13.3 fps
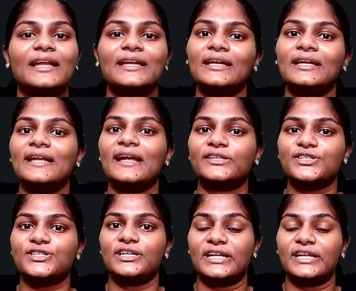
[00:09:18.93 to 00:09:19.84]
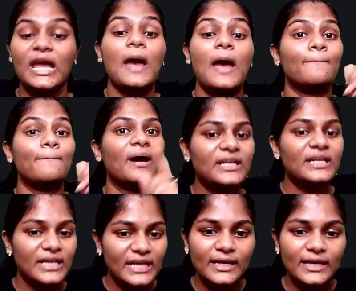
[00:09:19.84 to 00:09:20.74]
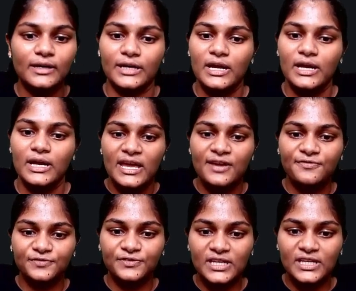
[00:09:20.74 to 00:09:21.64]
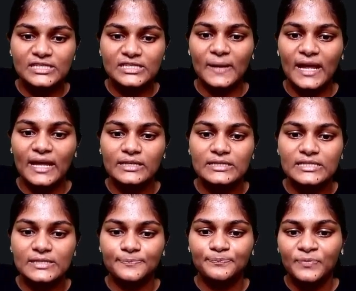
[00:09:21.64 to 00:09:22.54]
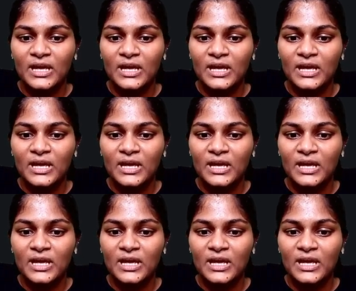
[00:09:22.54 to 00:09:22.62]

any electricity. But here, if this appliance,